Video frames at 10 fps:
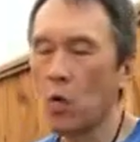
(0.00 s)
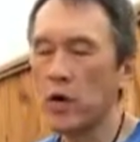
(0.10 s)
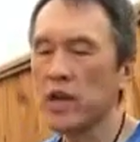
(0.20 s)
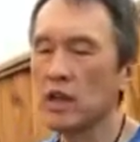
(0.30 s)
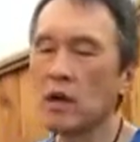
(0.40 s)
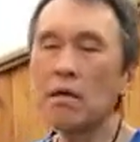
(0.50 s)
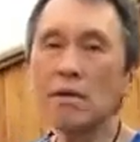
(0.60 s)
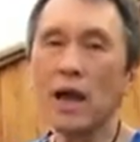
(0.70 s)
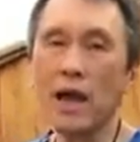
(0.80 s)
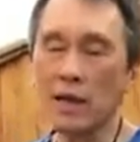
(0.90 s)
we know
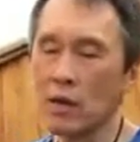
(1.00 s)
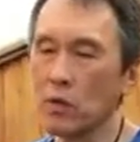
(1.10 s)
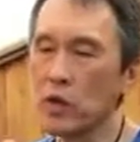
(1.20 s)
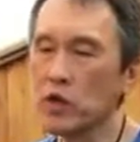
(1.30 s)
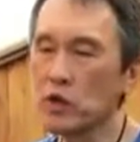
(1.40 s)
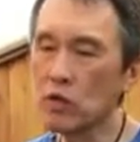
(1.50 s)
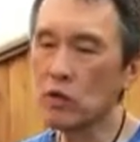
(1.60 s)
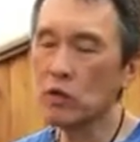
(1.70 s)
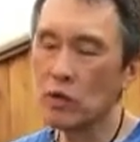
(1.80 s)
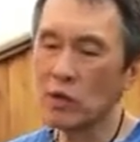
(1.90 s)
that Wing
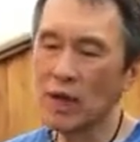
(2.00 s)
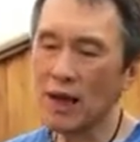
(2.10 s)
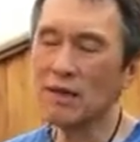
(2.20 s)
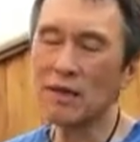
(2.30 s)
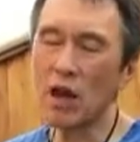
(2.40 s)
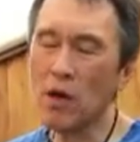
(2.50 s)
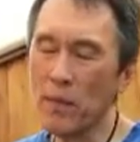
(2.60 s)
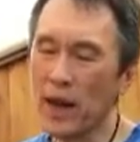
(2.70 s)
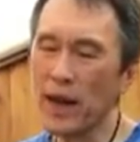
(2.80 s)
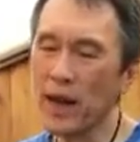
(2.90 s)
Chun Sao
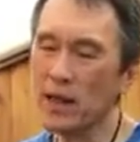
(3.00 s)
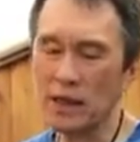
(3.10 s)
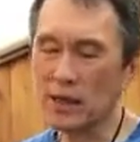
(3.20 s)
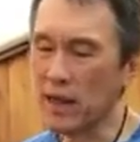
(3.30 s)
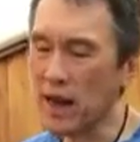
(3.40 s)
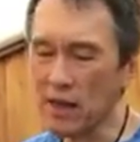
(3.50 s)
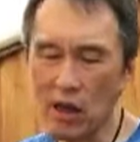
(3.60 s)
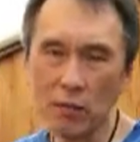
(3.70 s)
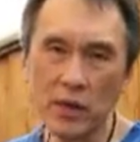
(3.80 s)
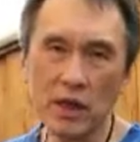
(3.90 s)
mechanics
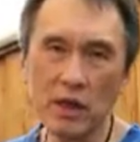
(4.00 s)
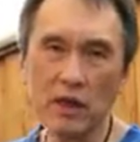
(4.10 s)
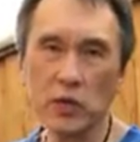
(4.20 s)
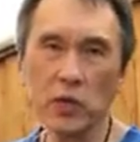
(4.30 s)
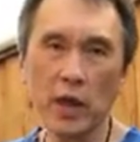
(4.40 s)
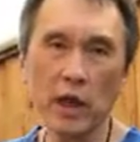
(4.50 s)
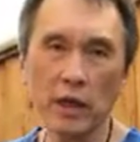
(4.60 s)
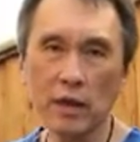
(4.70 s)
cannot be this way.